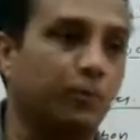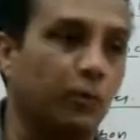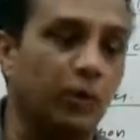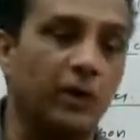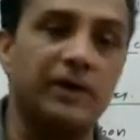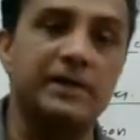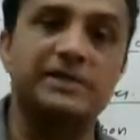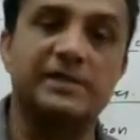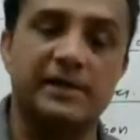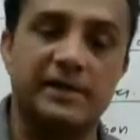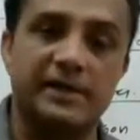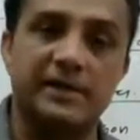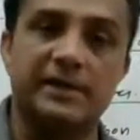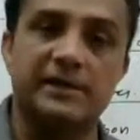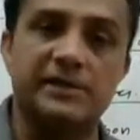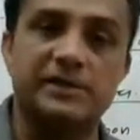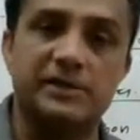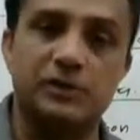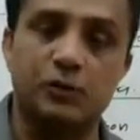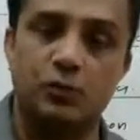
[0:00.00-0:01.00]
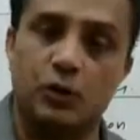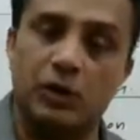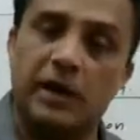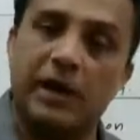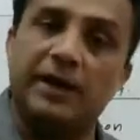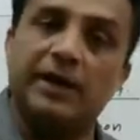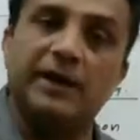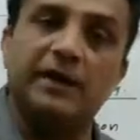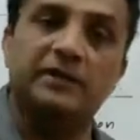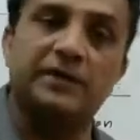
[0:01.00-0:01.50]
boys and girls who are
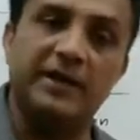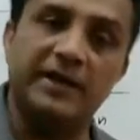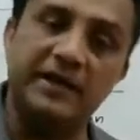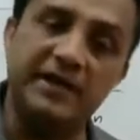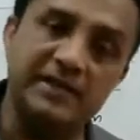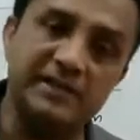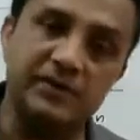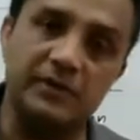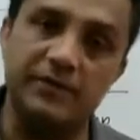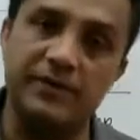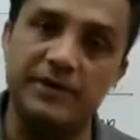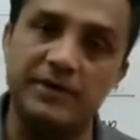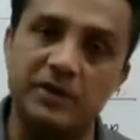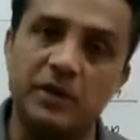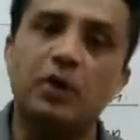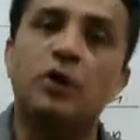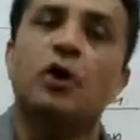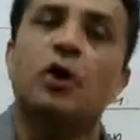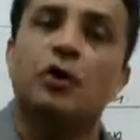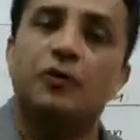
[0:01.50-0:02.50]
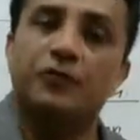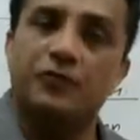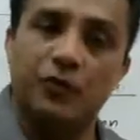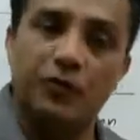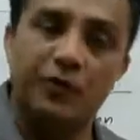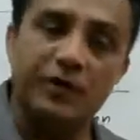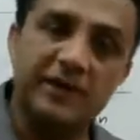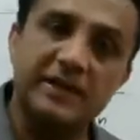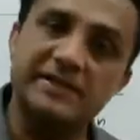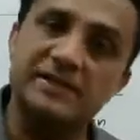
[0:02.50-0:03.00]
under 3 years of age or
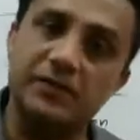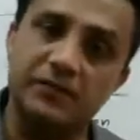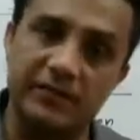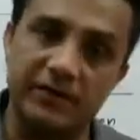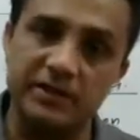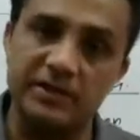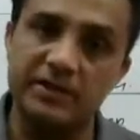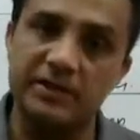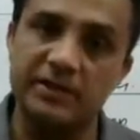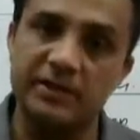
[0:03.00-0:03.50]
4 years of age.